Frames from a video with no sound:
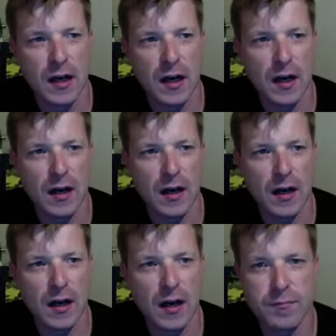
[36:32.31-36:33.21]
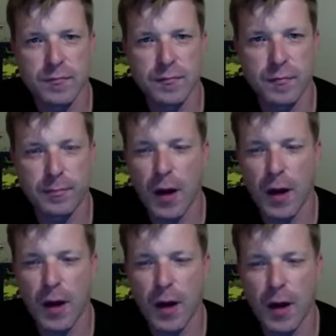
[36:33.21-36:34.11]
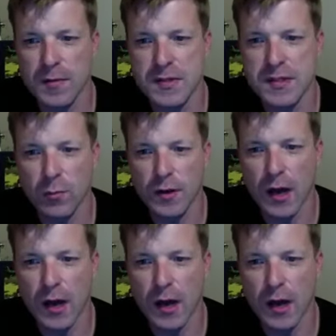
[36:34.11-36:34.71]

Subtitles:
polypharmacy.